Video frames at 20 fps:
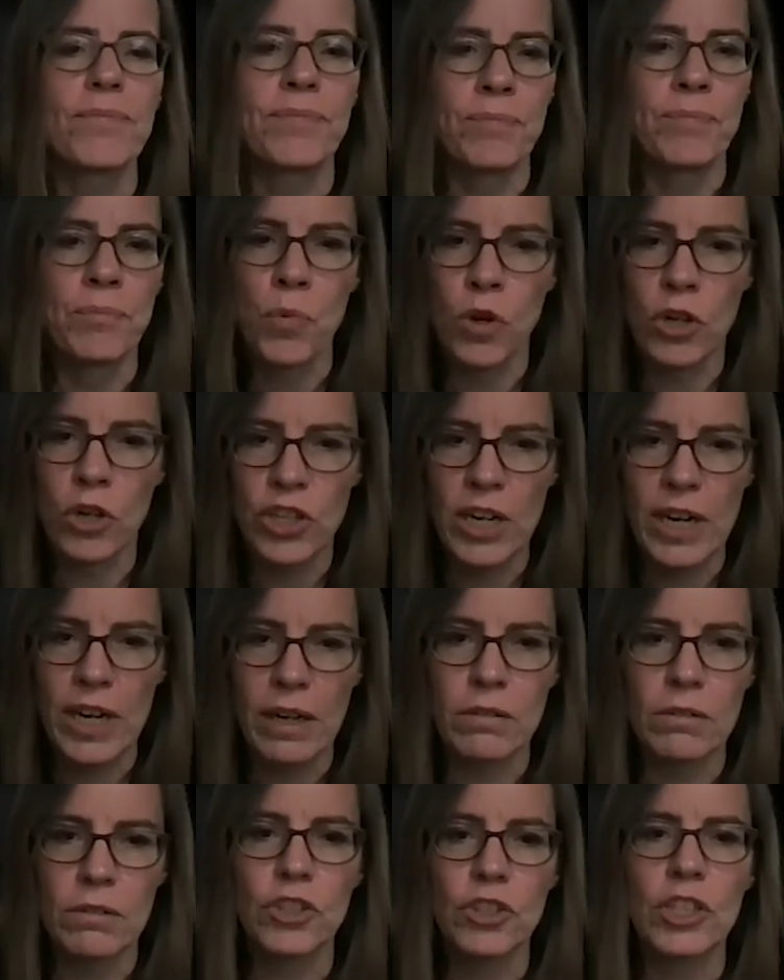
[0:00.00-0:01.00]
More
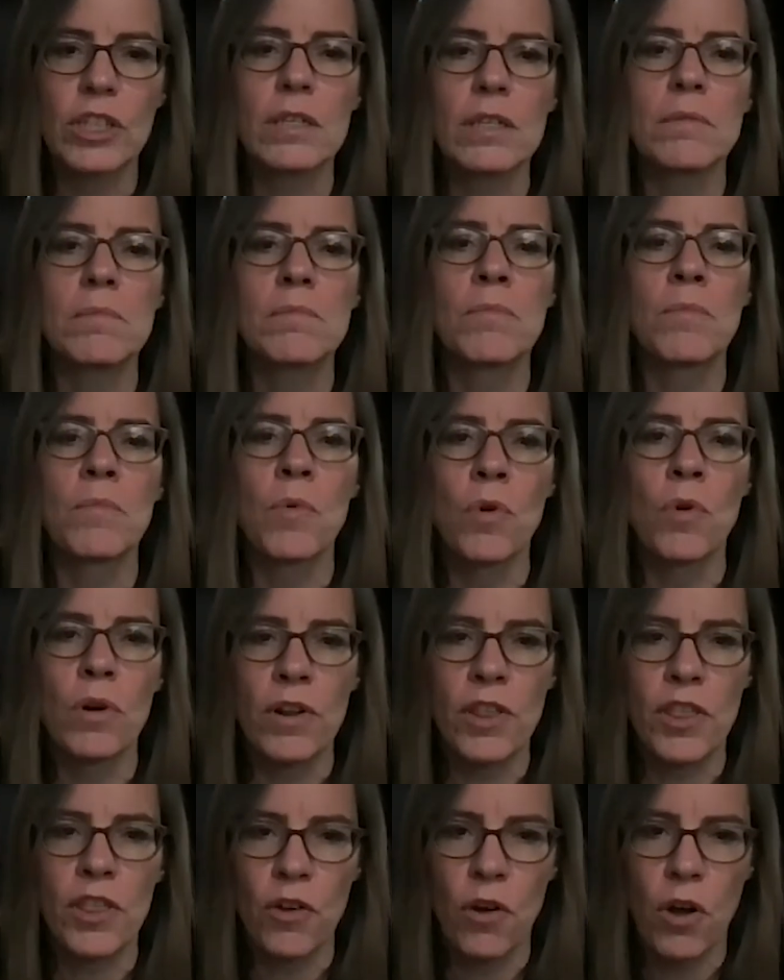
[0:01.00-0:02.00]
challenging, more
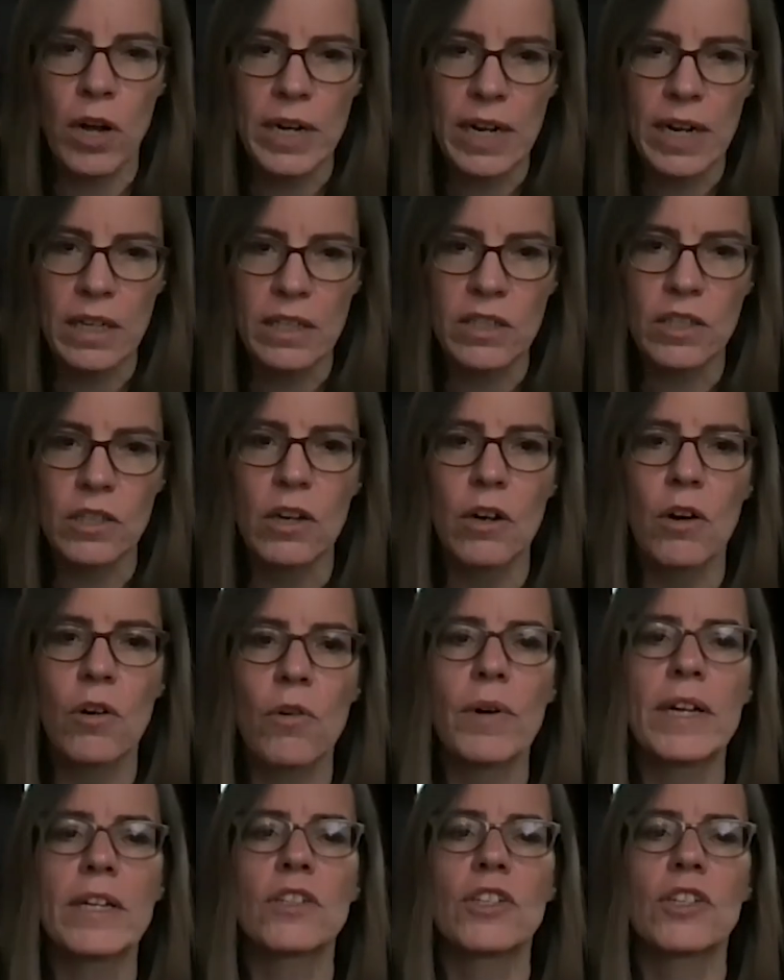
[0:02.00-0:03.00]
thought has to go
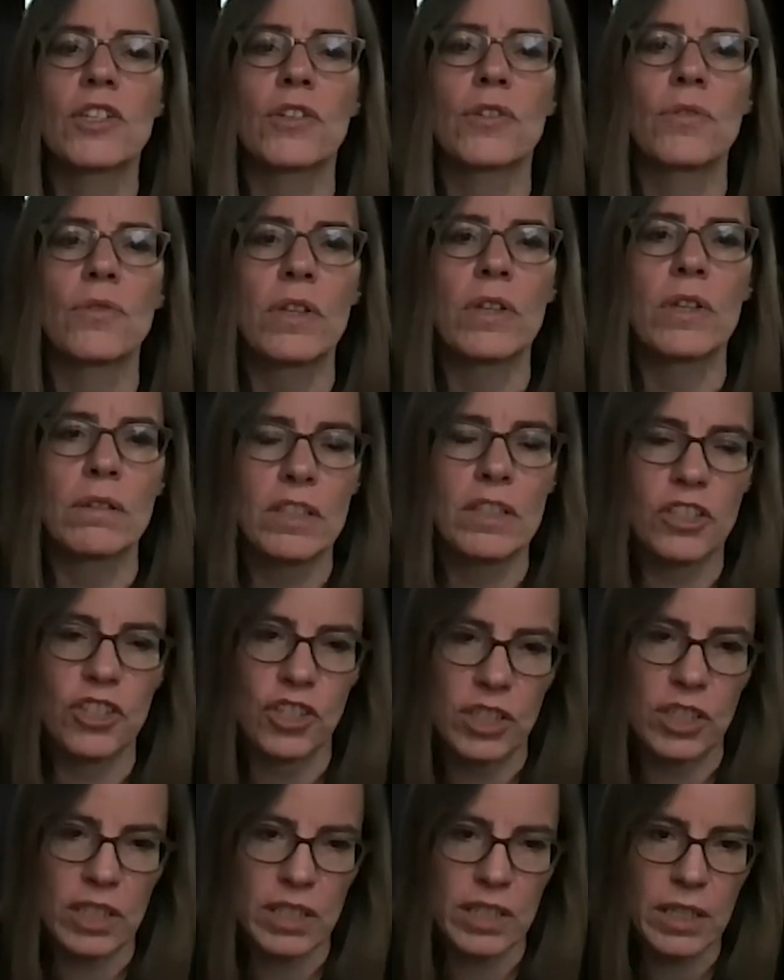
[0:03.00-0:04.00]
into the
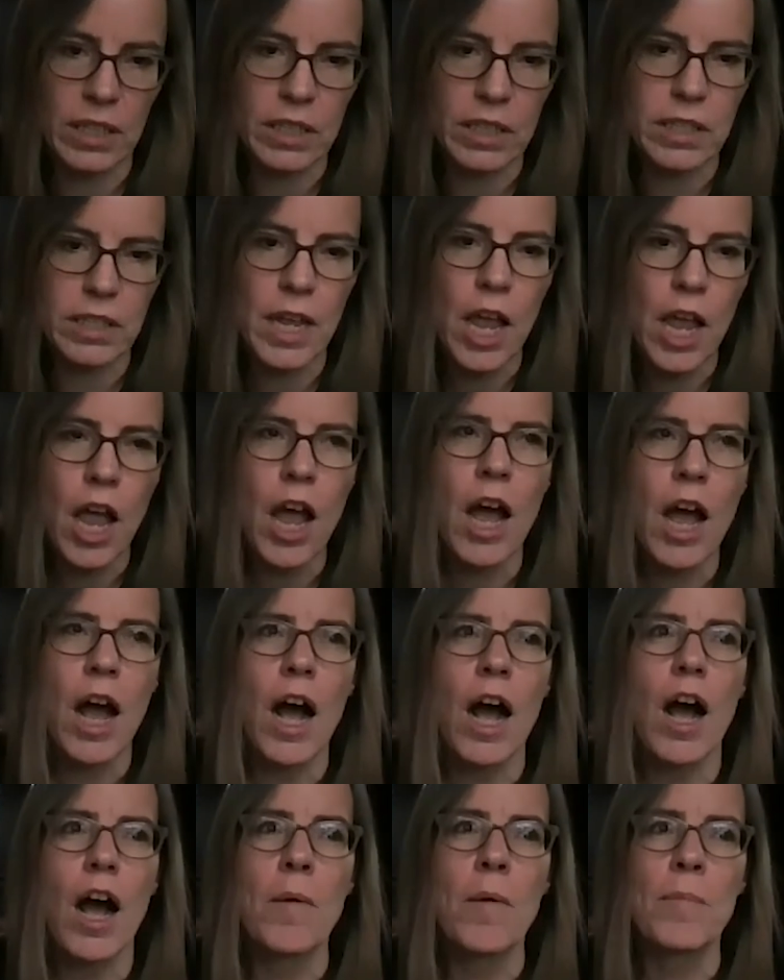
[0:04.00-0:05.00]
logistics,
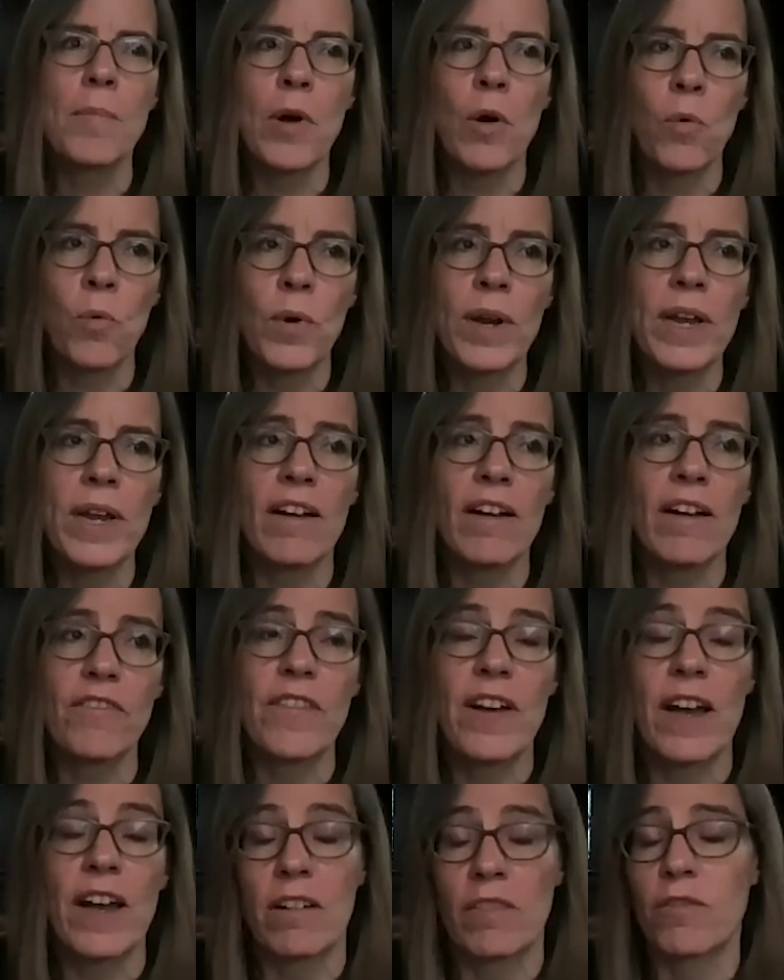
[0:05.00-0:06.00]
but we have
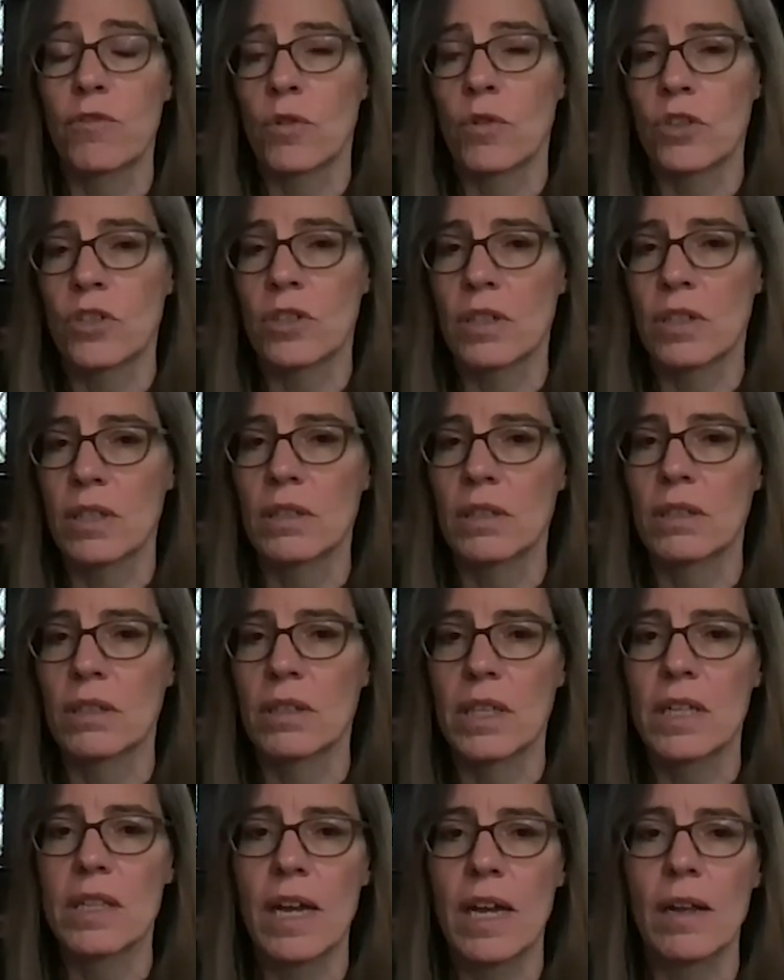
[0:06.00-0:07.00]
found,
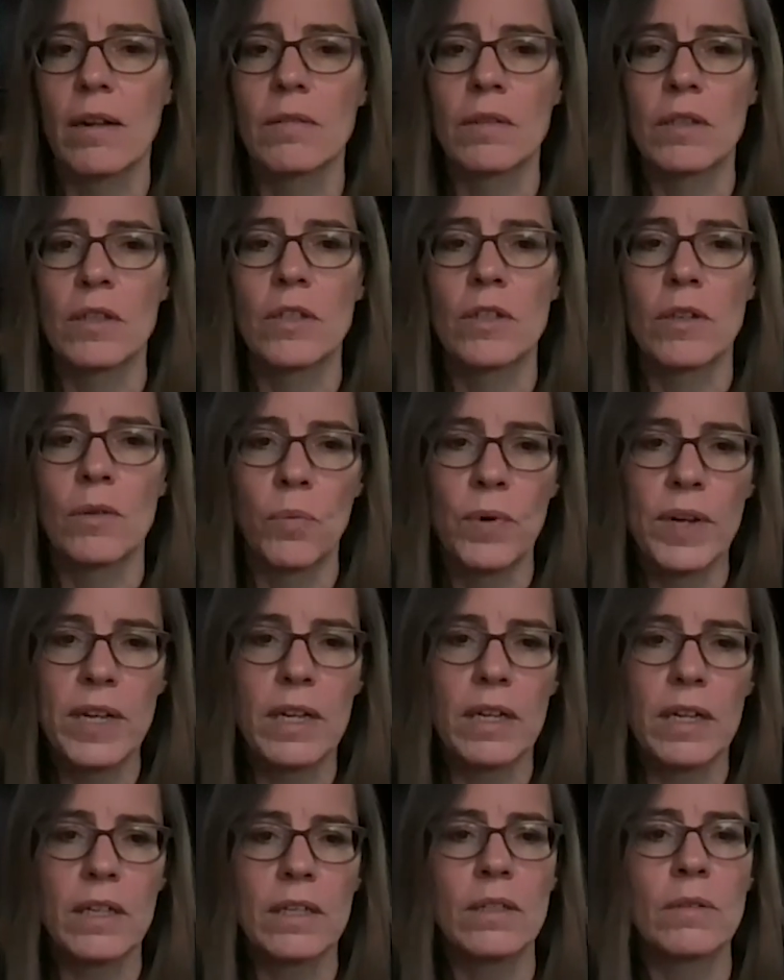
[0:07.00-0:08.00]
fortunately, that we
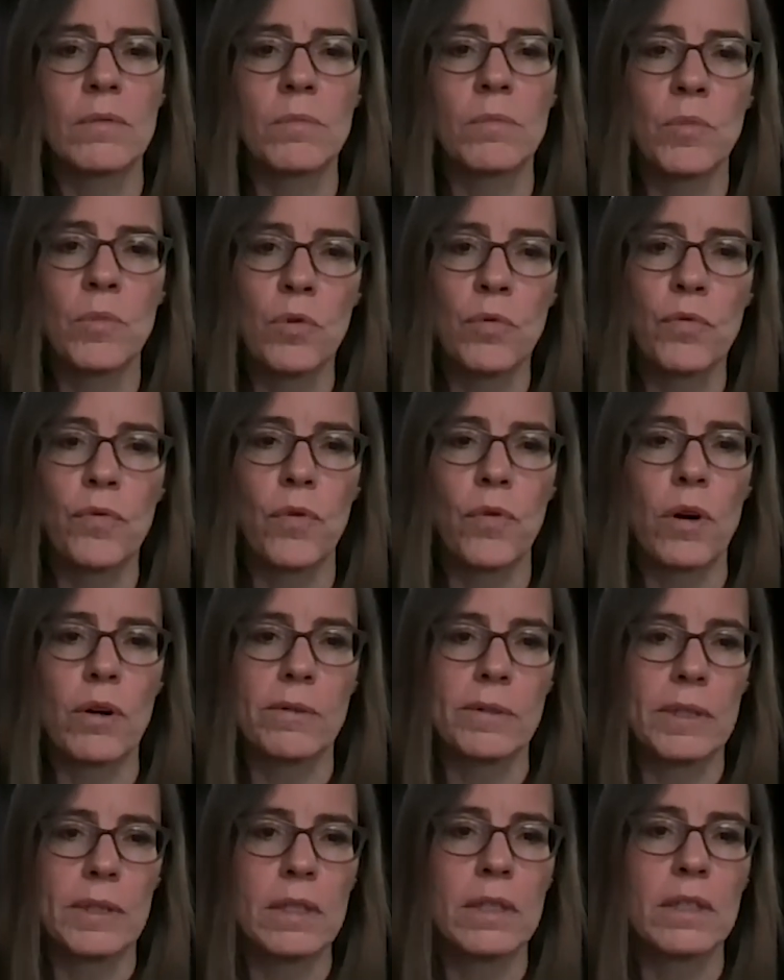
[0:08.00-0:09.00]
can move
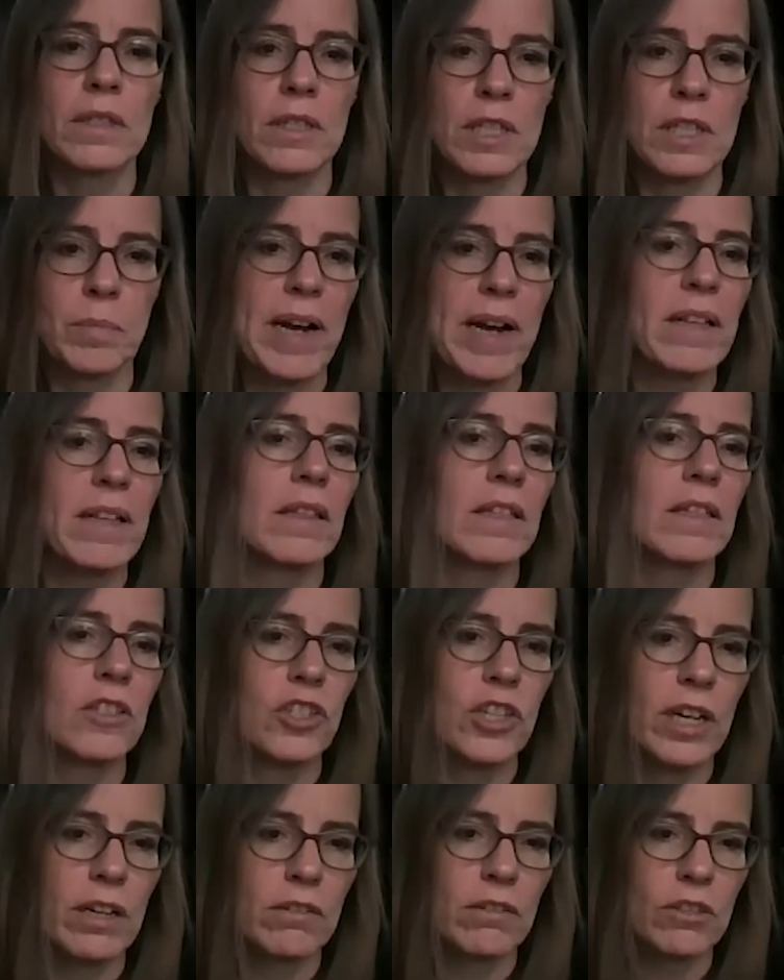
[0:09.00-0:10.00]
forward despite these
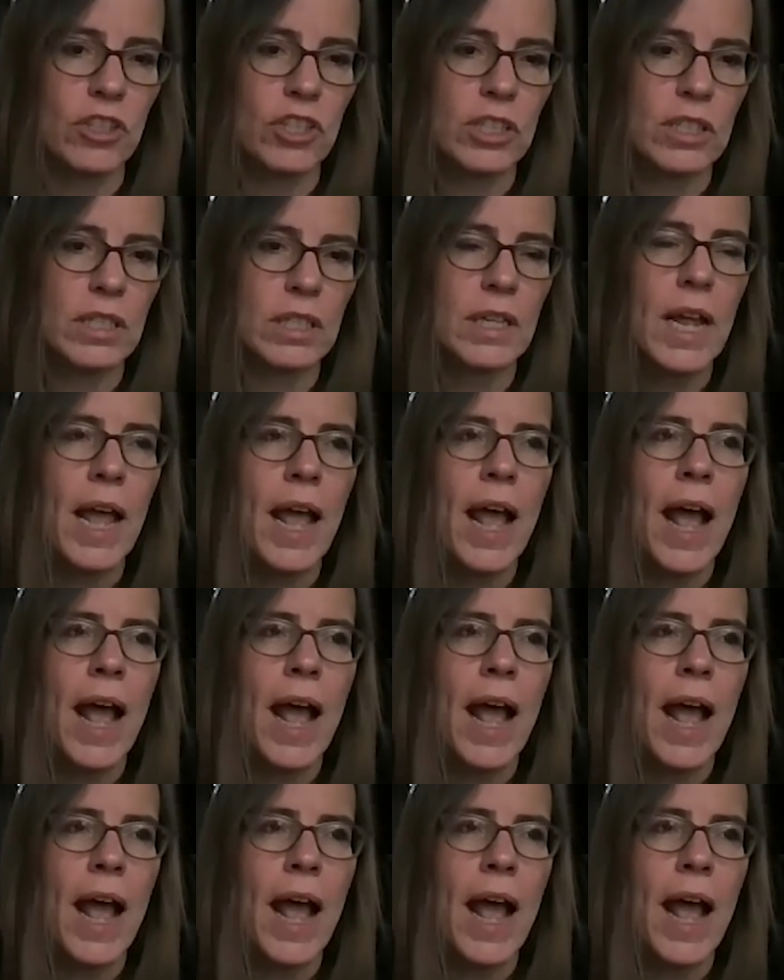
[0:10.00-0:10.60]
challenges.